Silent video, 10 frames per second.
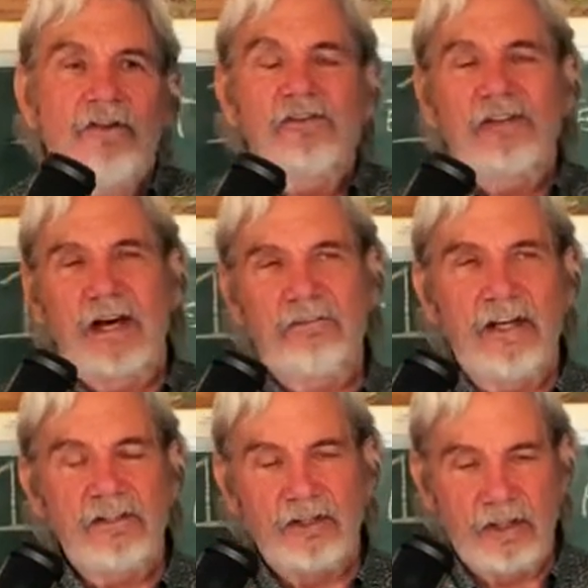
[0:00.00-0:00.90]
the
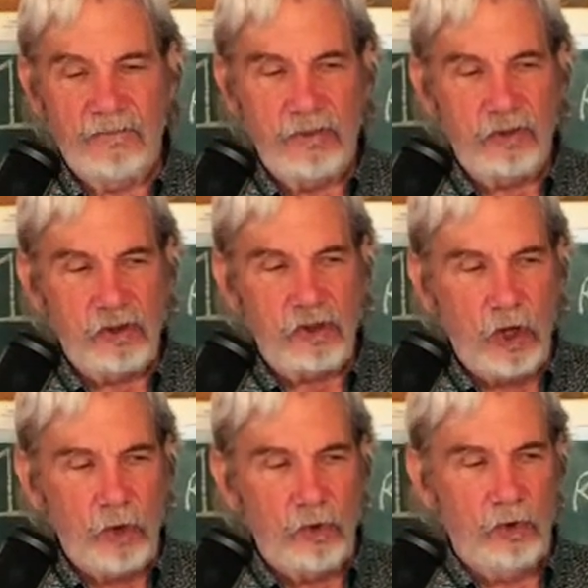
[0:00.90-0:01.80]
salvation of your
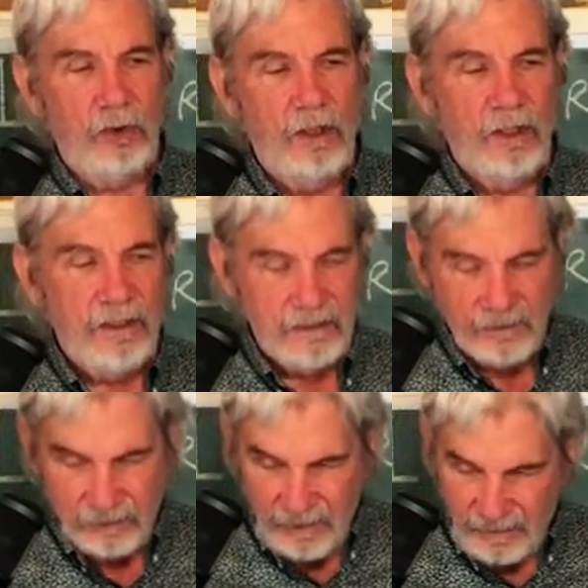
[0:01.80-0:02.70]
soul
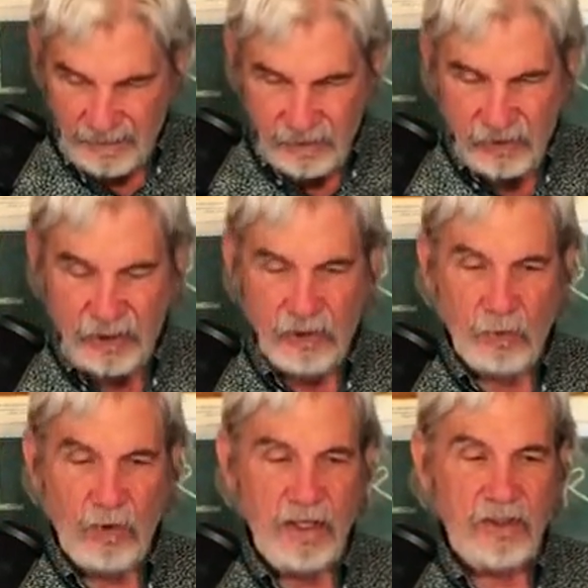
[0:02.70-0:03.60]
in this
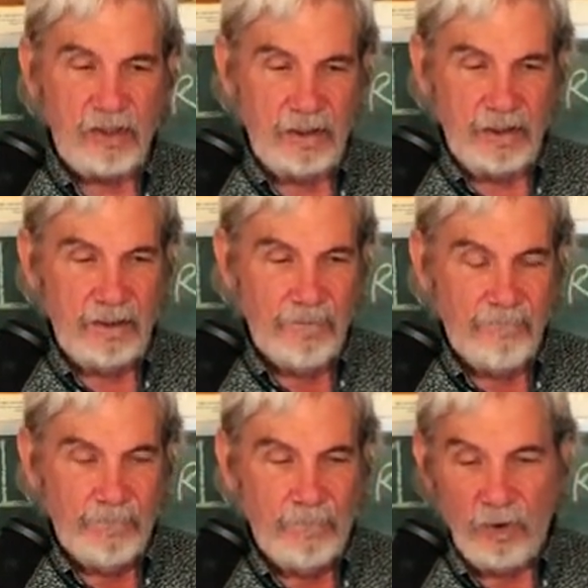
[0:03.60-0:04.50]
situation
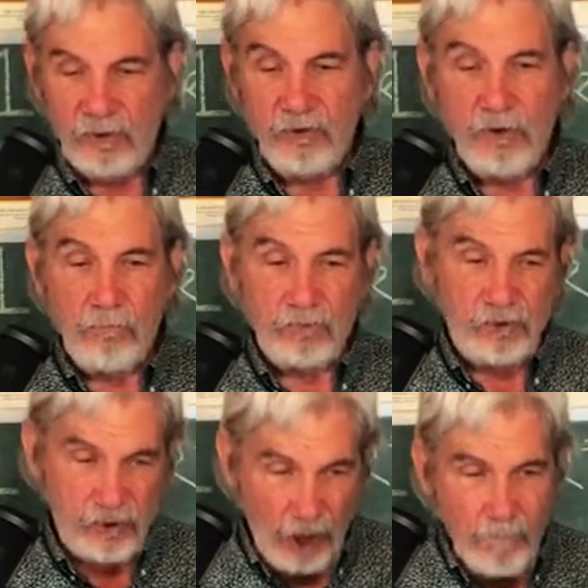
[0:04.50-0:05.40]
where you don't
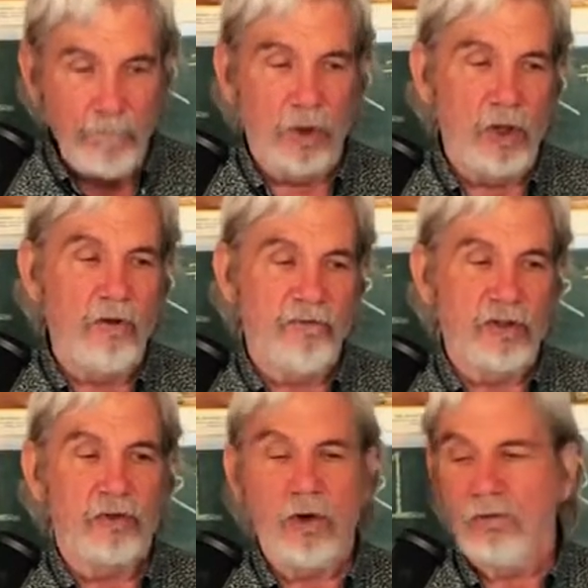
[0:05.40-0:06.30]
stumble over
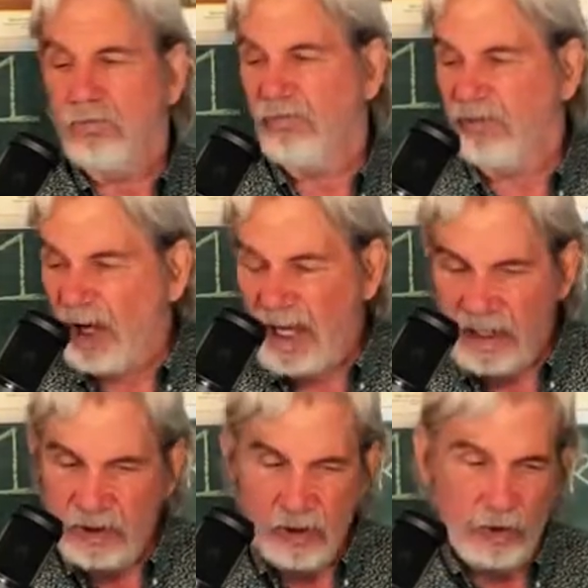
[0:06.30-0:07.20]
your own
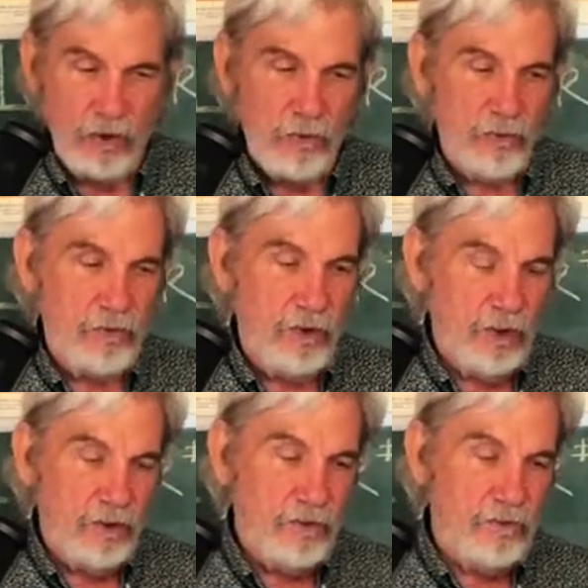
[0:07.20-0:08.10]
flesh, your own
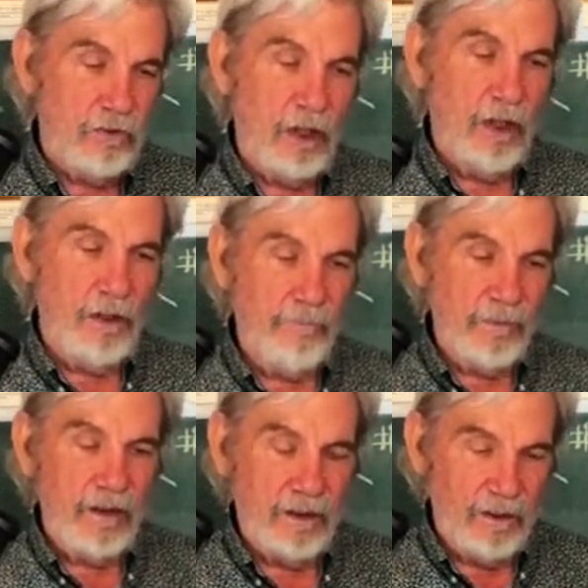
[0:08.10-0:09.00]
uh,
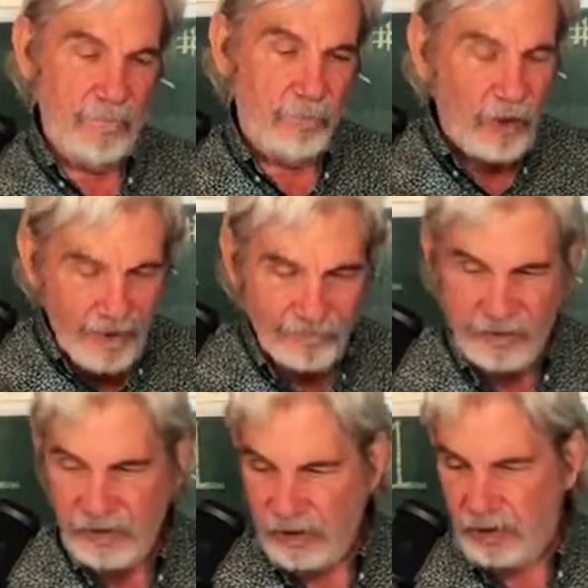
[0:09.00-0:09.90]
uh,
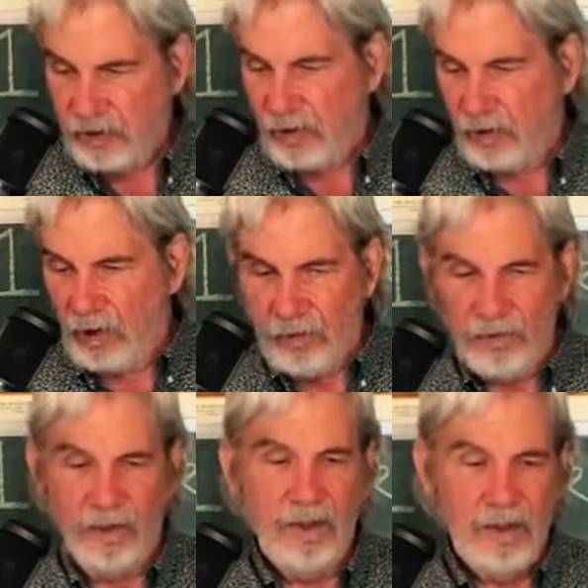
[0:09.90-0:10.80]
preferences, your
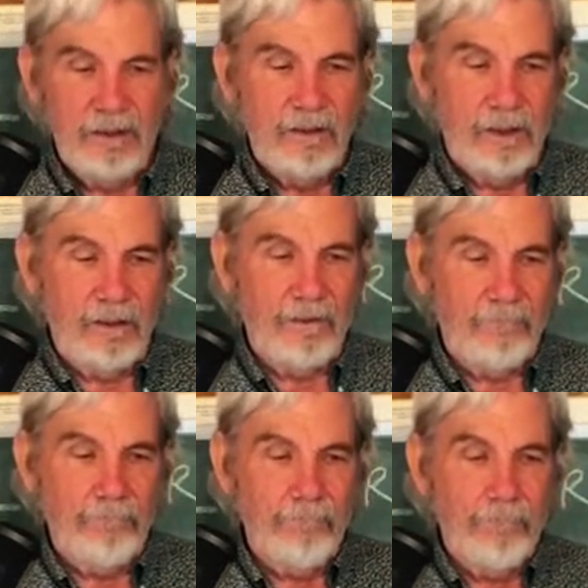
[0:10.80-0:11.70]
own
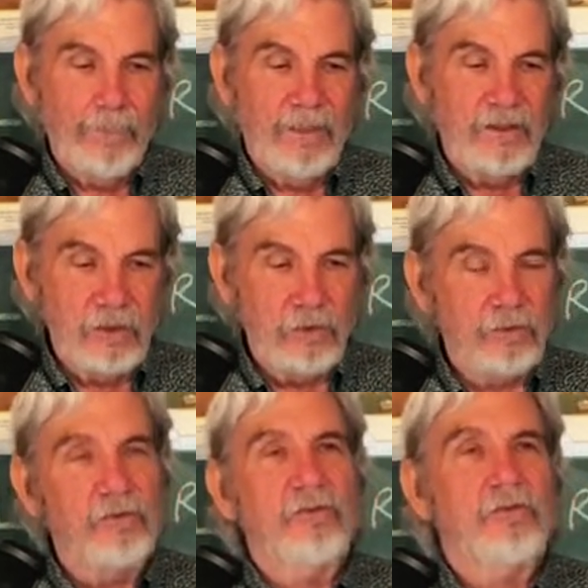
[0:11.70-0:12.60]
um, you,
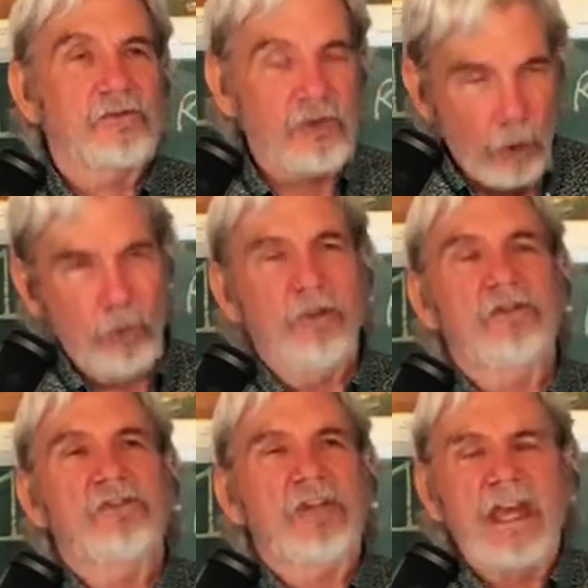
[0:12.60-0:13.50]
your soul
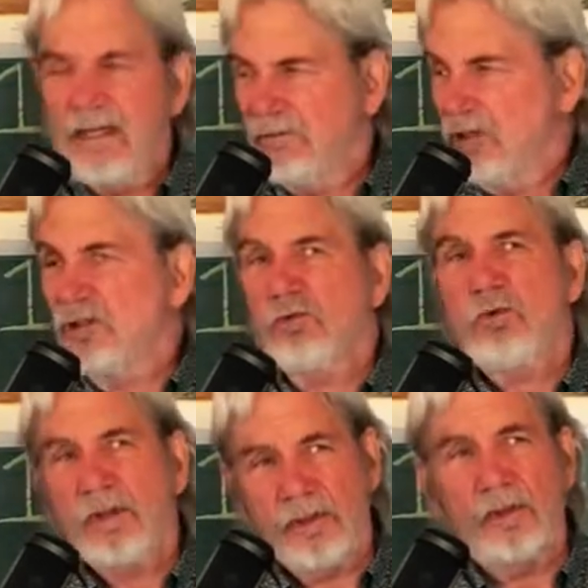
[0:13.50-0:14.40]
is saved and you're
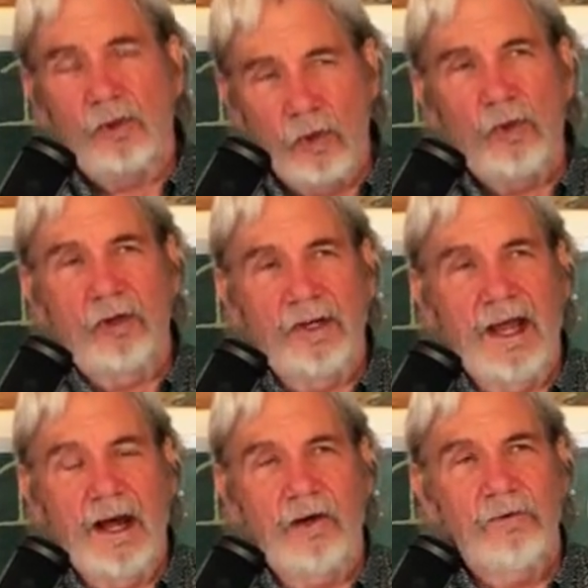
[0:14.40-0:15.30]
with the Lord
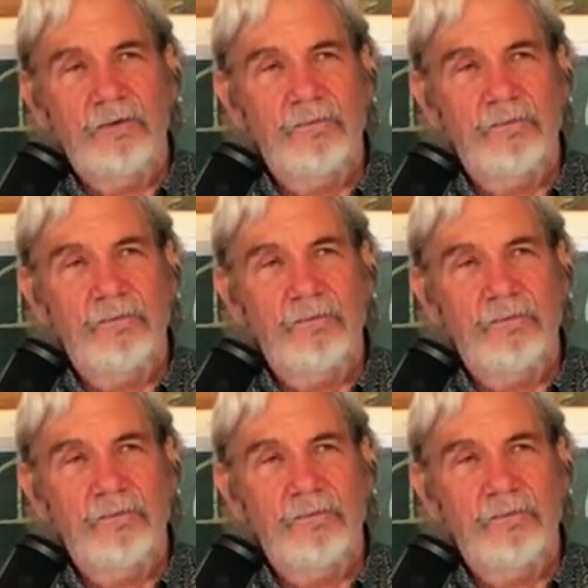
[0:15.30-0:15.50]
now.